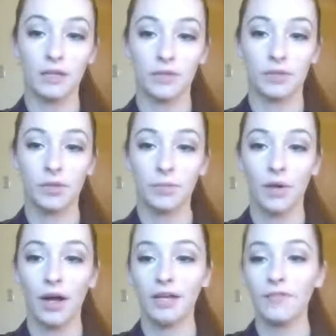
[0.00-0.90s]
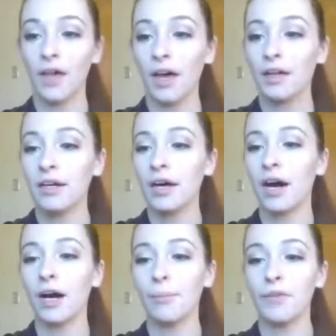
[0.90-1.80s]
So keep track of that.
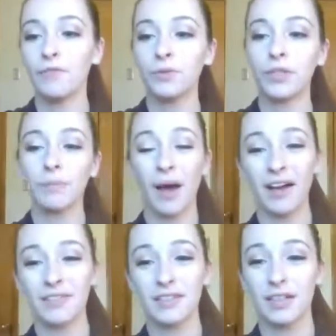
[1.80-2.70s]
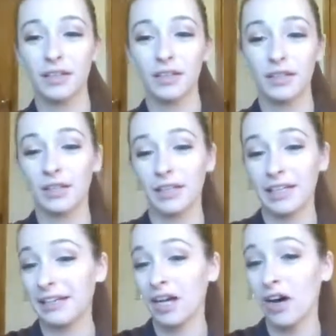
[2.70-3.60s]
If you keep accidentally
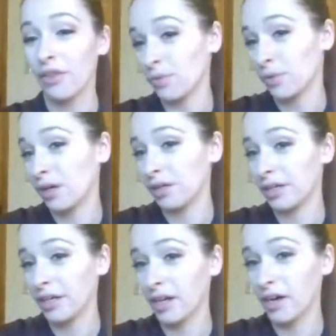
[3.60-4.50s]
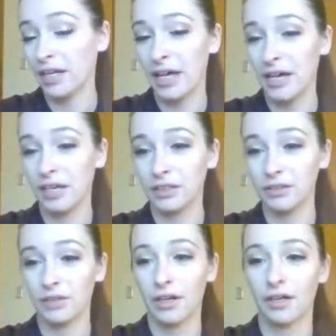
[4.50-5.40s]
clicking on the wrong layer and editing
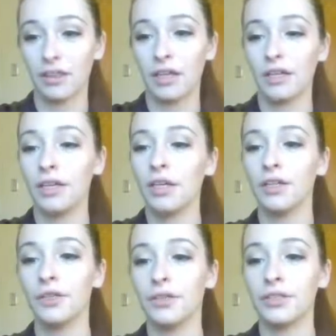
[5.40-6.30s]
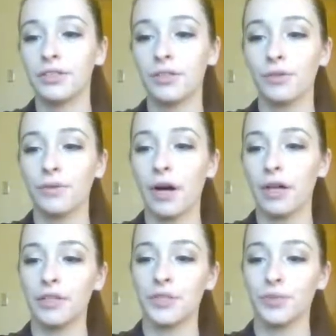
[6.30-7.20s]
the wrong thing, you can do
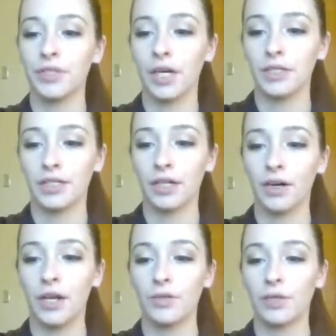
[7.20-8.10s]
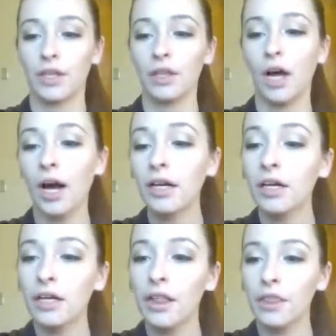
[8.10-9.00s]
these three dots here and you can lock
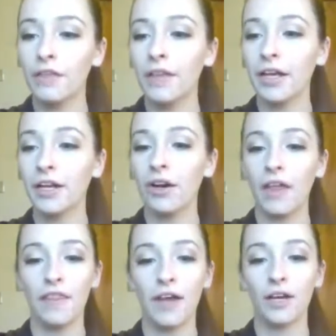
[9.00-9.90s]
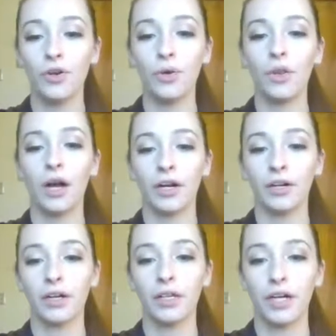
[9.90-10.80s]
the layer, and that no
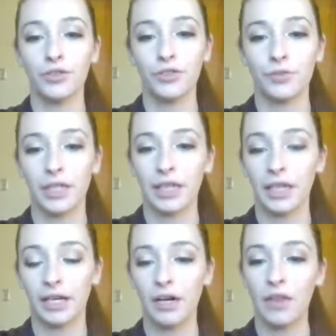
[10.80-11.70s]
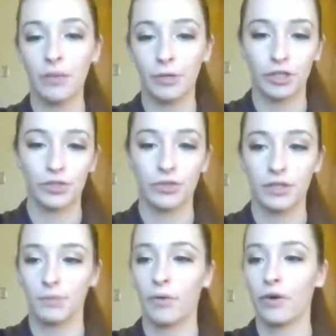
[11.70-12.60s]
longer allows you to click on the picture
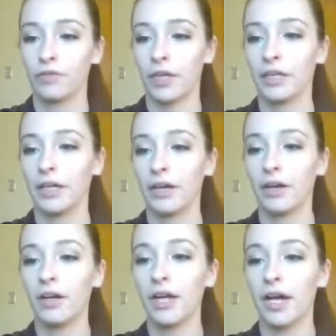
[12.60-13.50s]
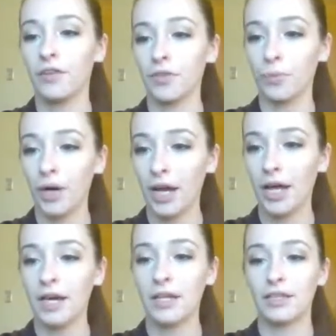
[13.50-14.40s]
that's a part of that layer. And if you want
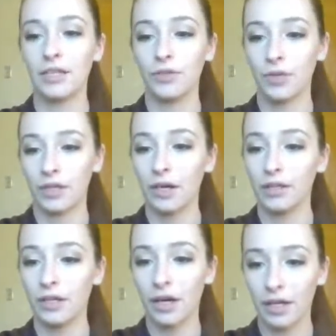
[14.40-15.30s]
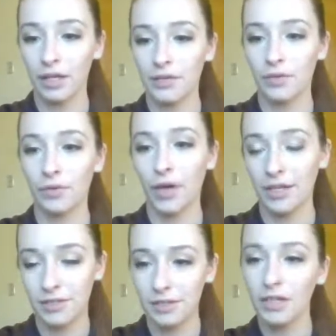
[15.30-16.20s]
to edit it, then you can unlock it. So
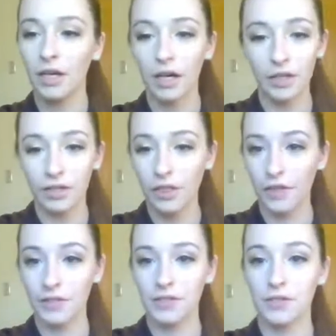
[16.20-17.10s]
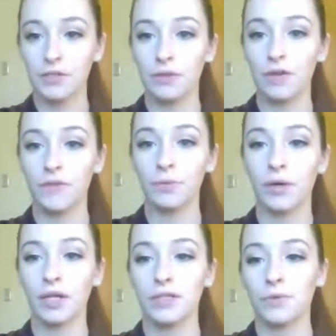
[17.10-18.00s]
that's a good thing to do. If you
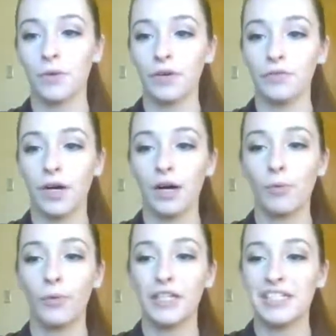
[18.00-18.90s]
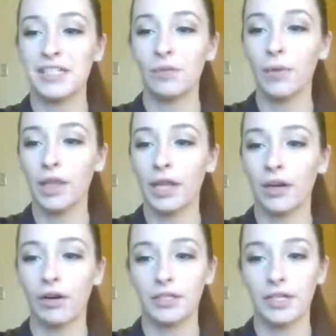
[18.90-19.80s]
want to sort of only see one
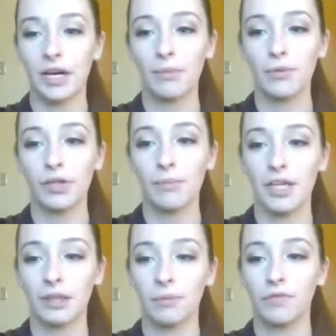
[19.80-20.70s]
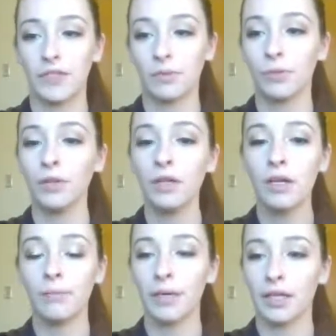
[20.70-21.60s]
layer at a time, you can make them invisible
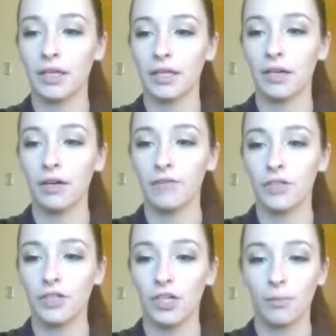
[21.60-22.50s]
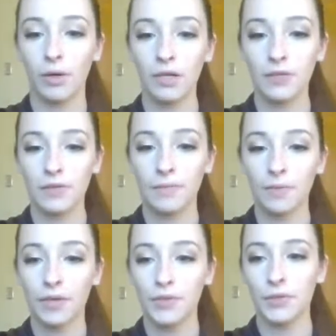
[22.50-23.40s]
by clicking off these check marks.
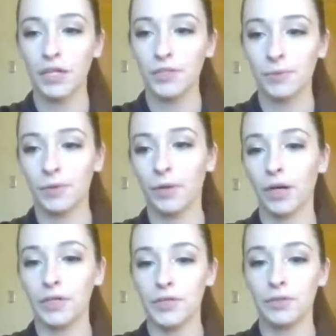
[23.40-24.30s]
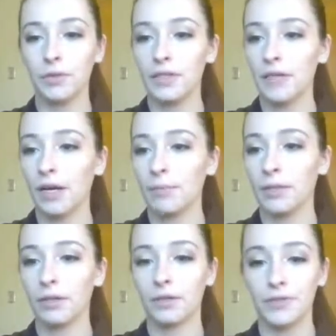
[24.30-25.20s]
So I just want to work on 2 at a time
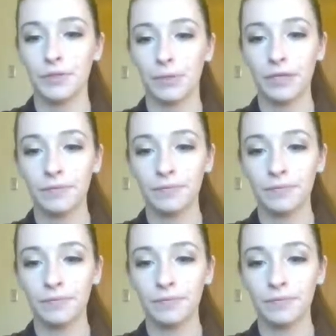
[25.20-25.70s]
here, and I'll zoom in.